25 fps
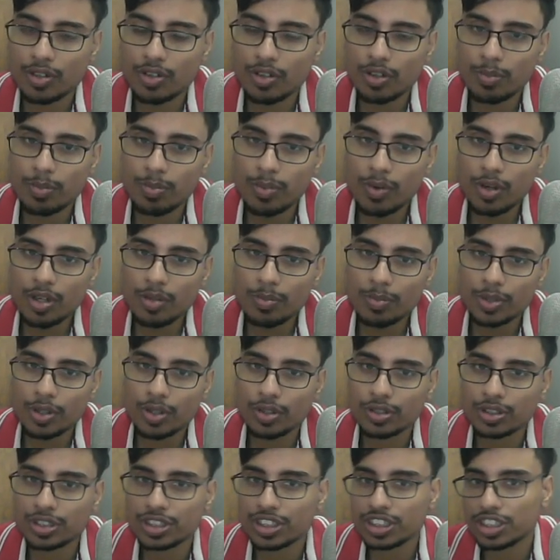our pawn
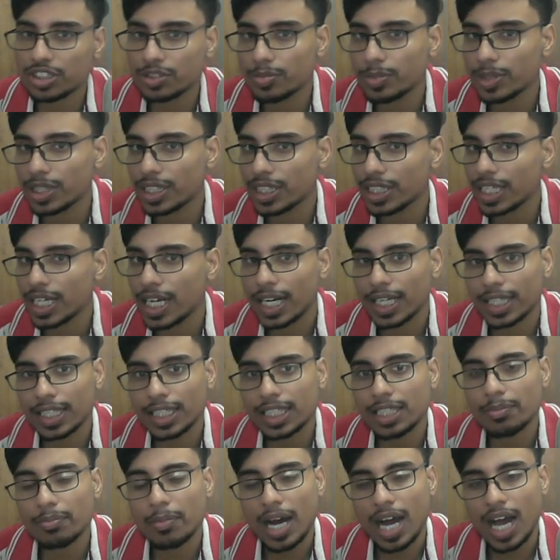because it is being
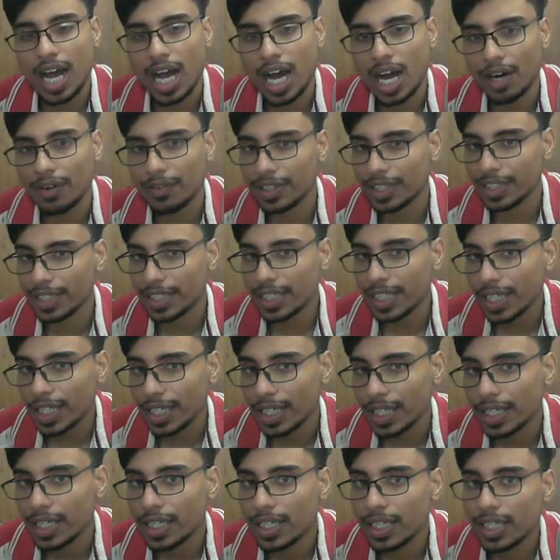guarded by our
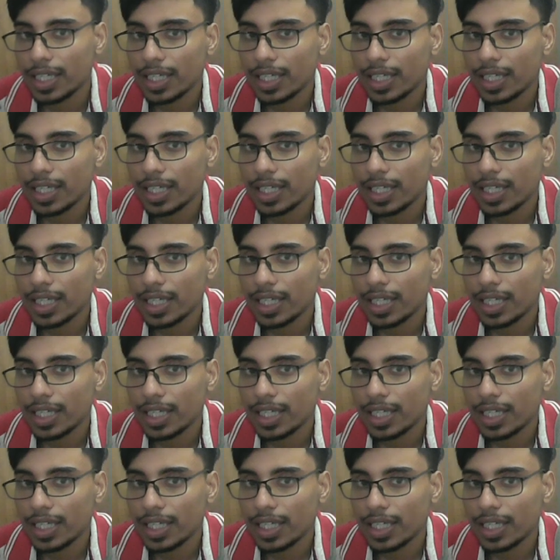king.